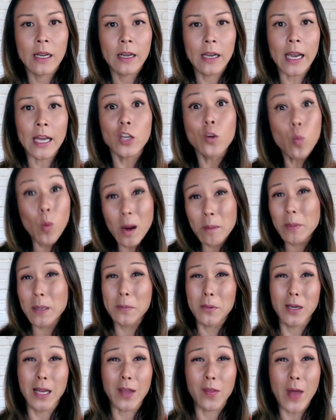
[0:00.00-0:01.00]
And you want
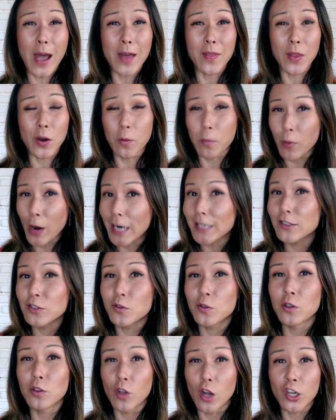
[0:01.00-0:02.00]
people like that that are
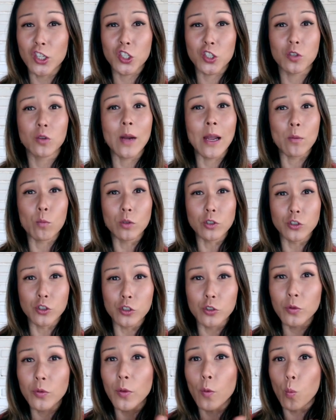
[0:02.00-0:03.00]
practical and logical and will
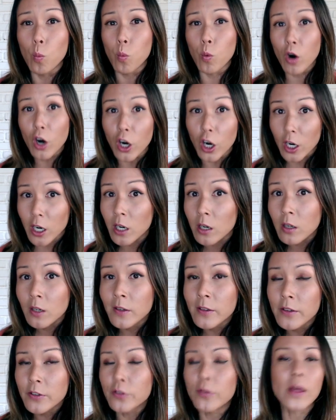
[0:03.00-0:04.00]
do the work
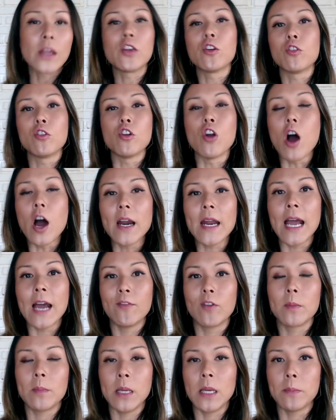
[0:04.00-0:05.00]
so that you're not
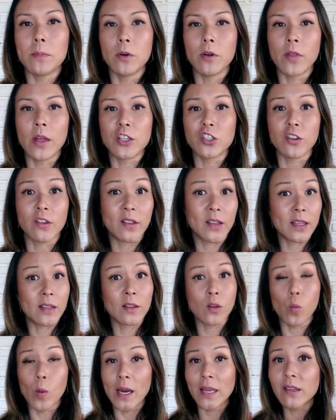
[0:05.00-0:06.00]
having people that just sit in
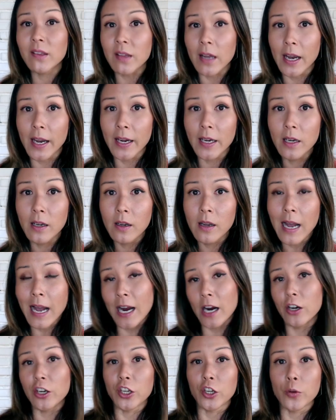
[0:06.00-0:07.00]
the wayside,
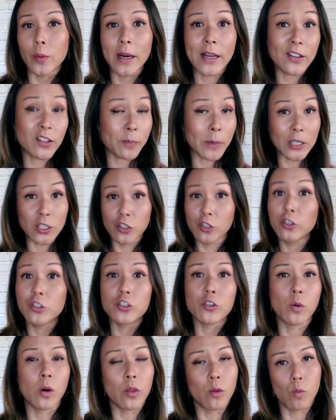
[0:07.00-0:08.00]
hire you, and expect you to
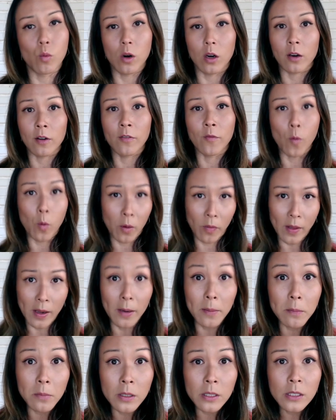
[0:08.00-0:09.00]
do all the work for
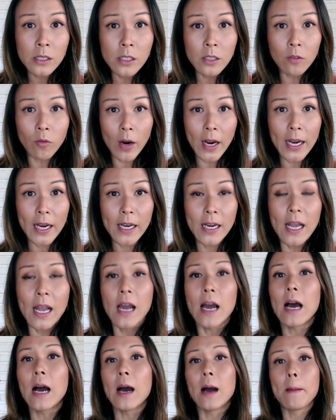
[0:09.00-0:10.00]
them, right?
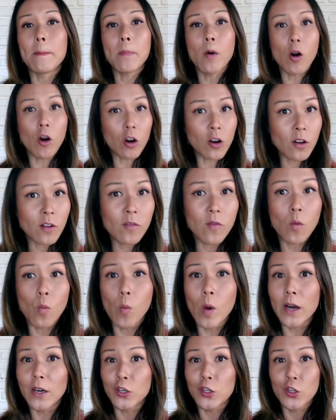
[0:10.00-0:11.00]
Uh, part of
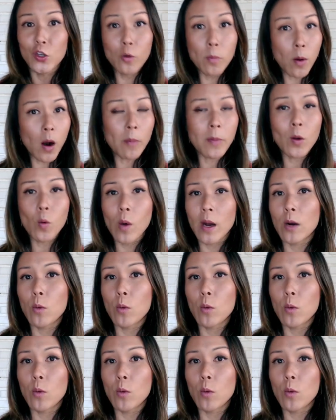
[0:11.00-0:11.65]
what you probably want to